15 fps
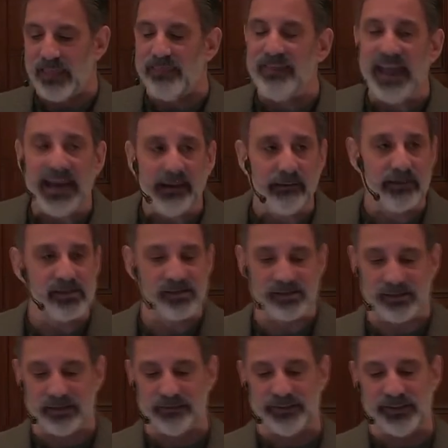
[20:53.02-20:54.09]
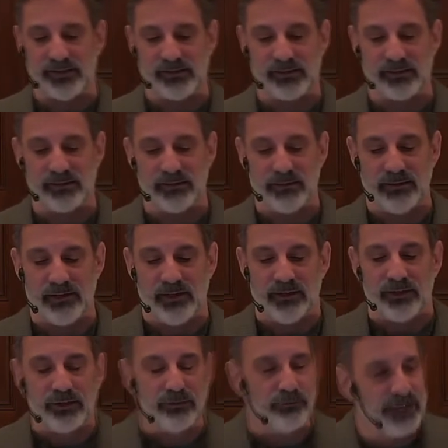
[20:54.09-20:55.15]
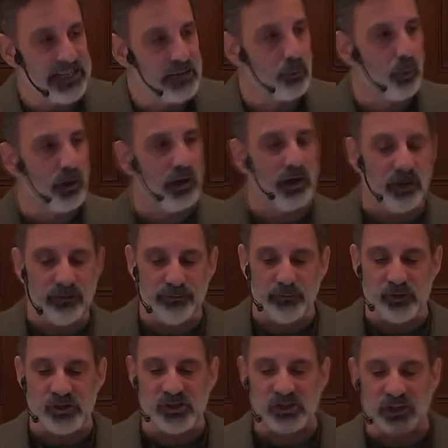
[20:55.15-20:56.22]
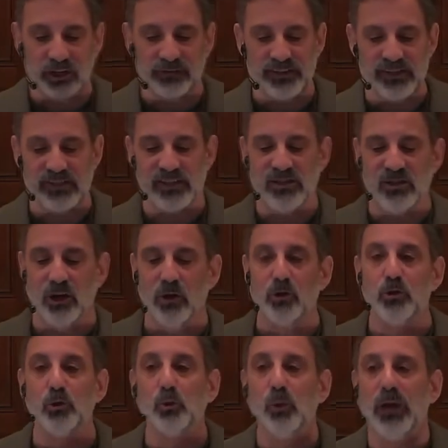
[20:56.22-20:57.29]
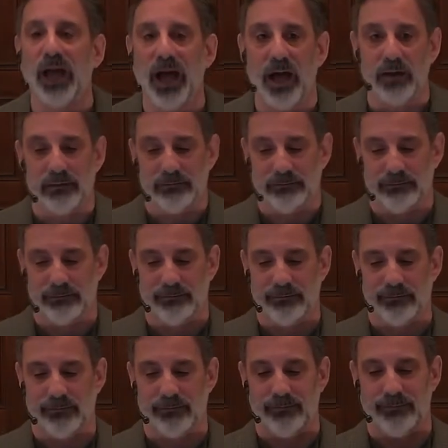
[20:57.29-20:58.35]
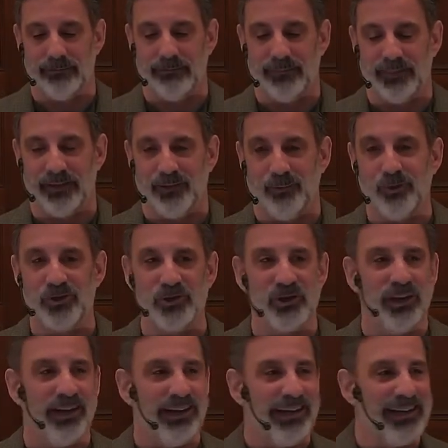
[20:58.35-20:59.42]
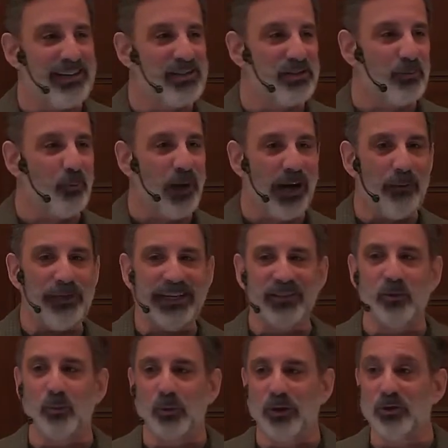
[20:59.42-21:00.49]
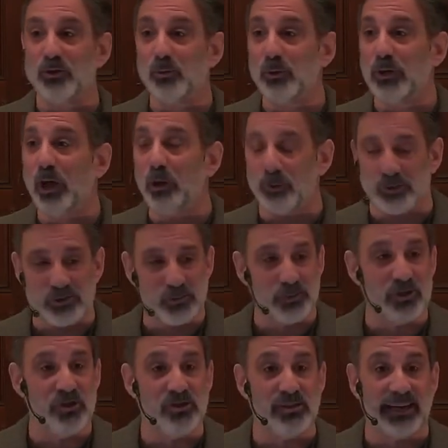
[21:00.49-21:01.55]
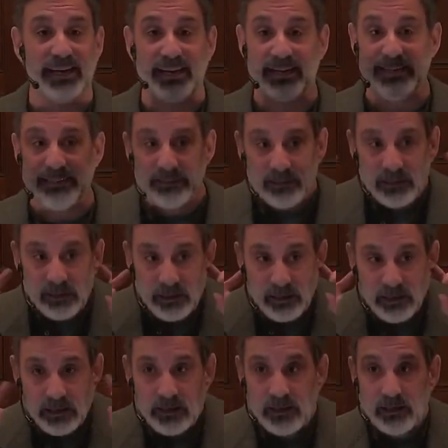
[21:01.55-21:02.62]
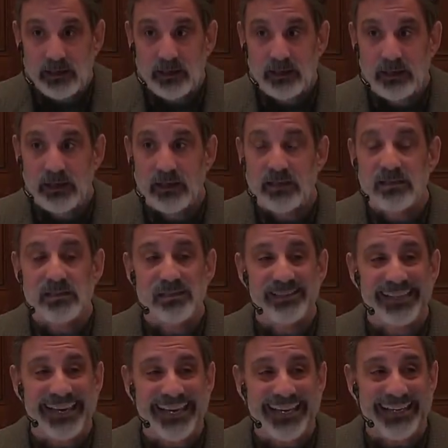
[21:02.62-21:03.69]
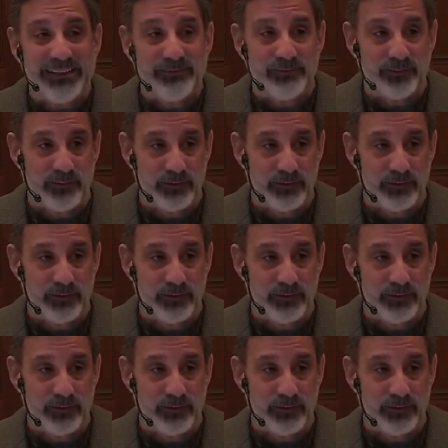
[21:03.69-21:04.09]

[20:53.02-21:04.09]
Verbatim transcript: They are servants. The Greek word for servants is doulan, which is where we get the word doulos, which is a slave.